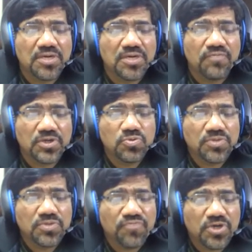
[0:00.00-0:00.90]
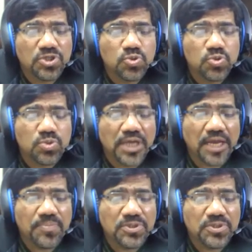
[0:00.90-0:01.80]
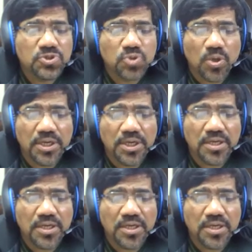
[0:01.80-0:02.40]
What do the forests do? They help in soil,